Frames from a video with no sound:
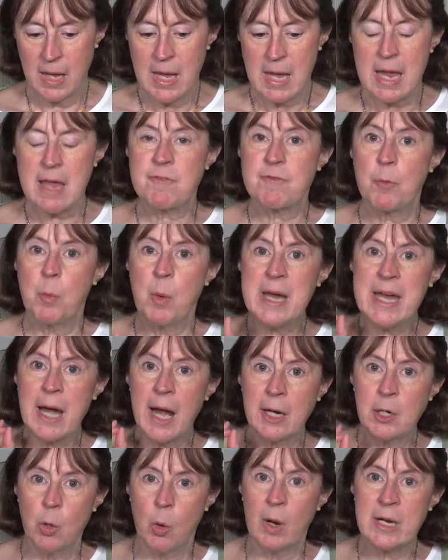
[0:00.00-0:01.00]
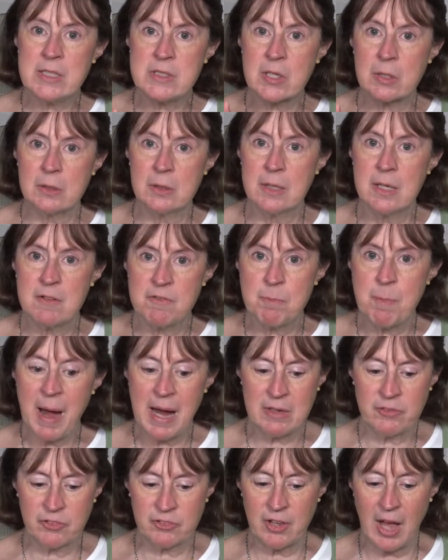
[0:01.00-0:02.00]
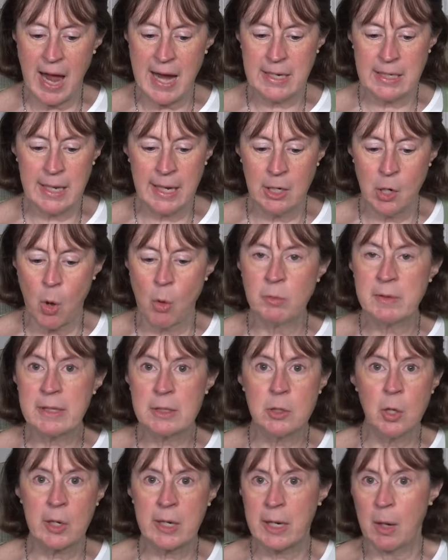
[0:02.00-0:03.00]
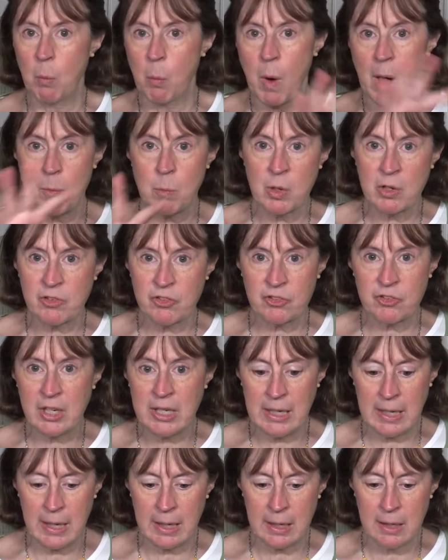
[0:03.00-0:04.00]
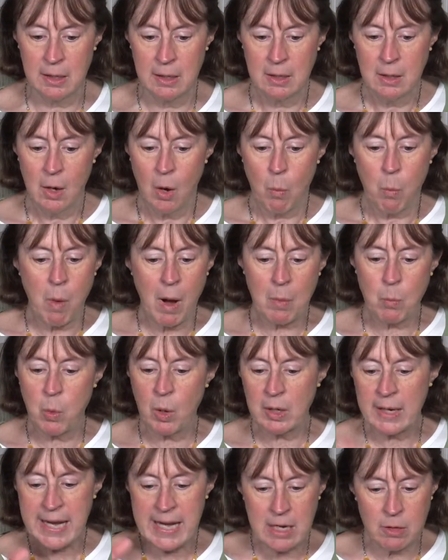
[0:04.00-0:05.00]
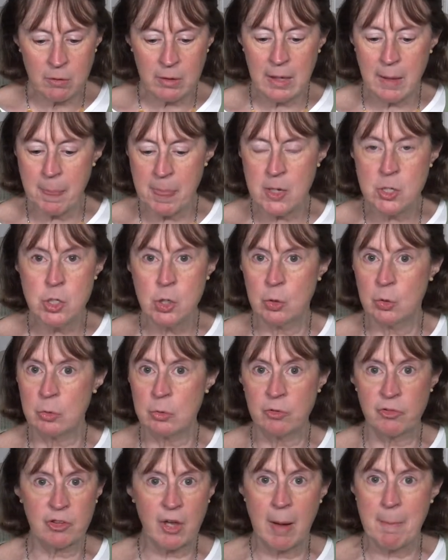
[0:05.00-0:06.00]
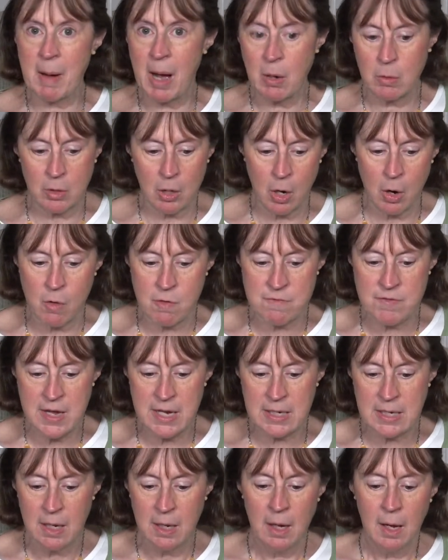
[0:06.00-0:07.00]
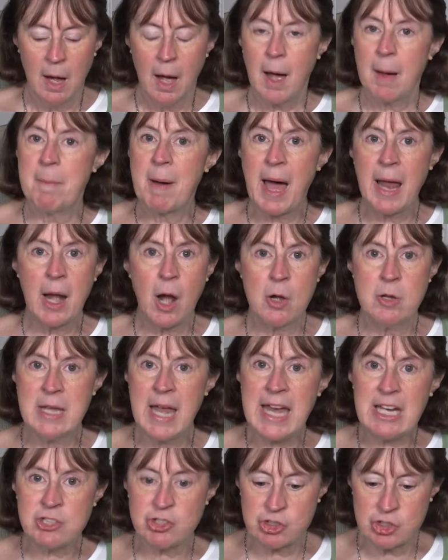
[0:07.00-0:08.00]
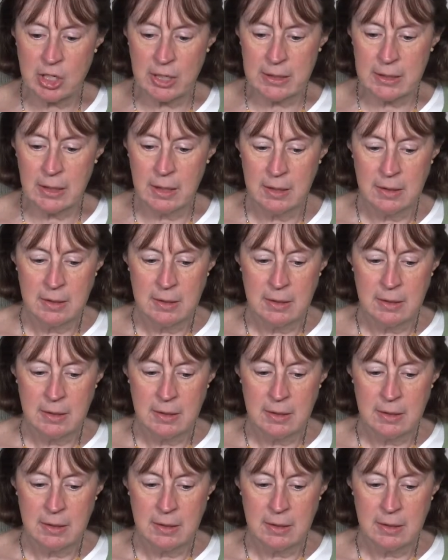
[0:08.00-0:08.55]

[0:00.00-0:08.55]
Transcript: If we are going to live by sight and only look at what we're seeing, what we're hearing in the news about COVID, about our nation,